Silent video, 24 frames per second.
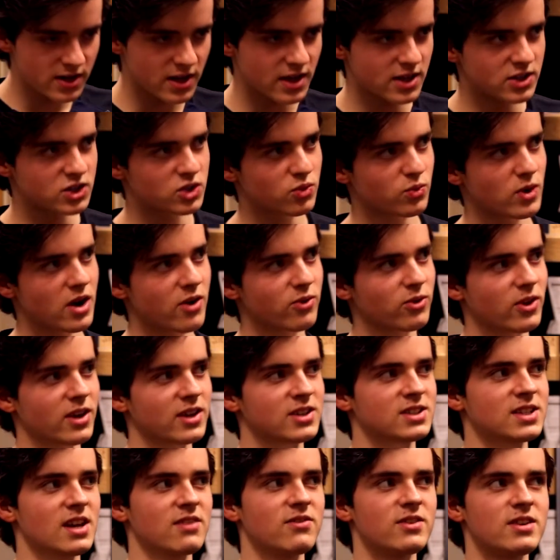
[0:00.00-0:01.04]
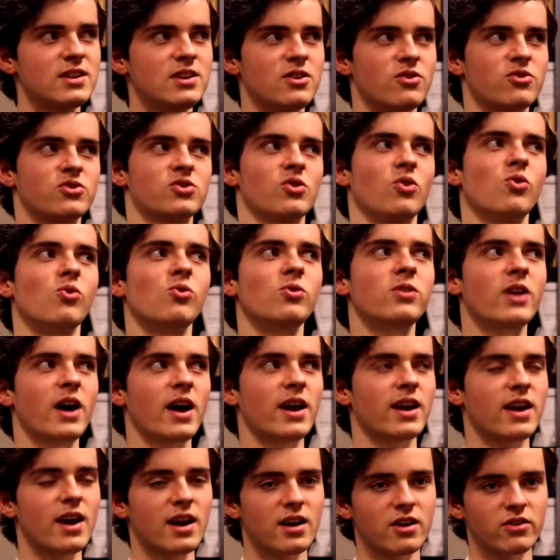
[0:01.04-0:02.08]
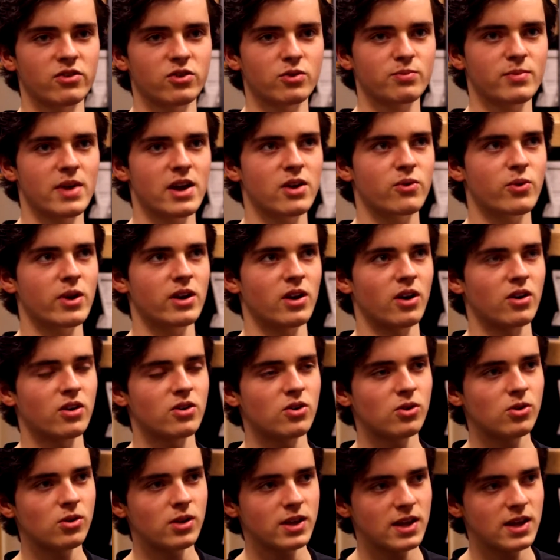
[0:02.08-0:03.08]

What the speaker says: is around like 70 years old. I got it from my great uncle.